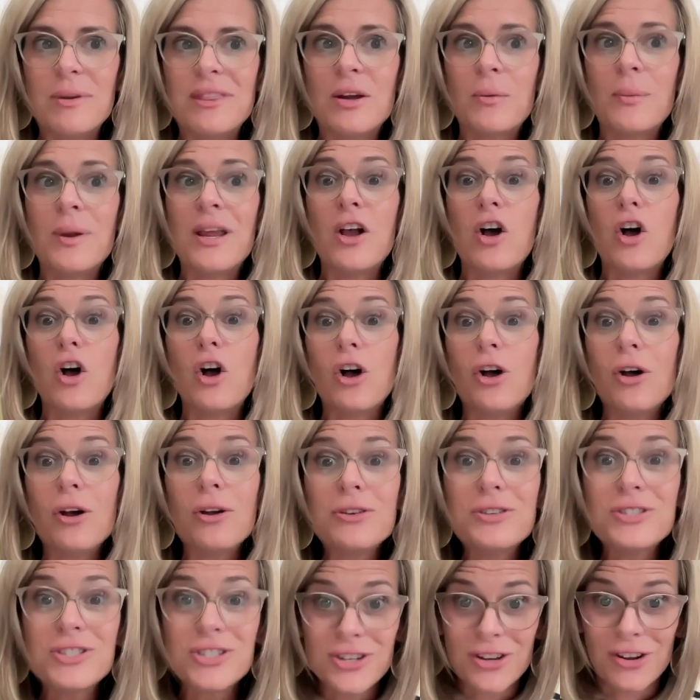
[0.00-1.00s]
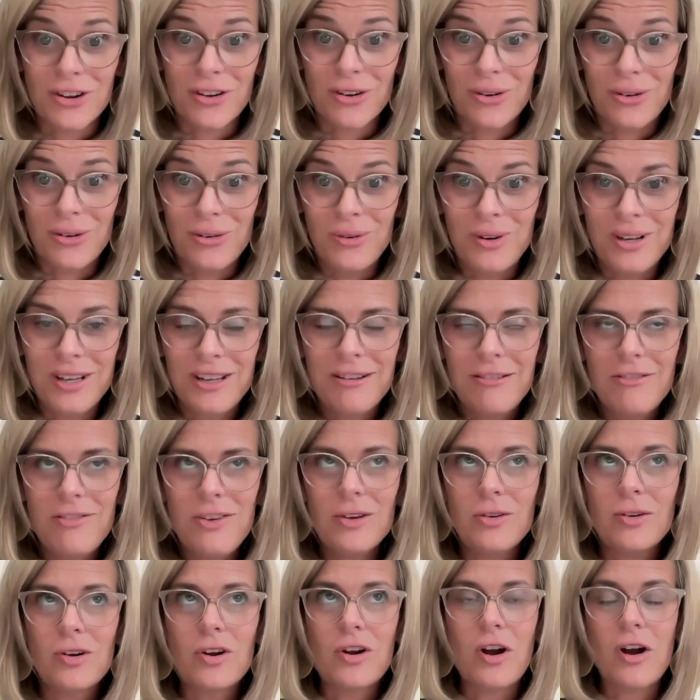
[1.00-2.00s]
but then we also
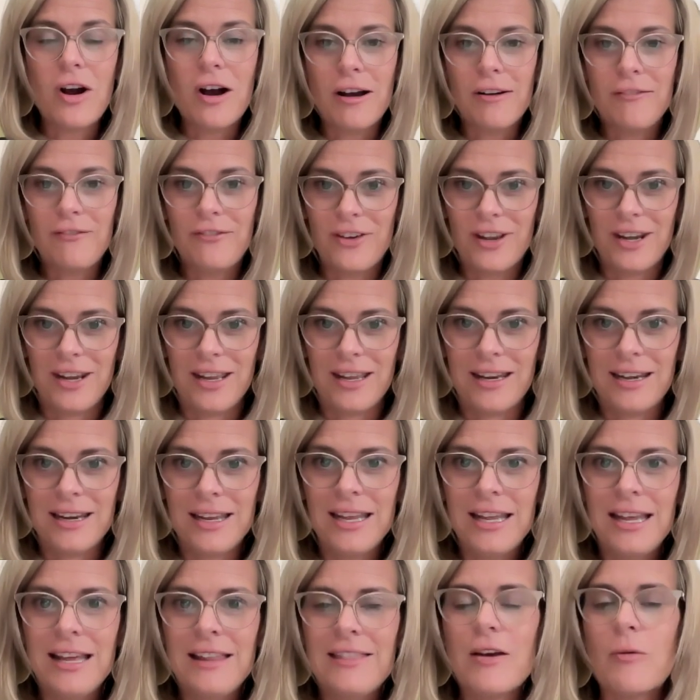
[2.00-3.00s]
feel confident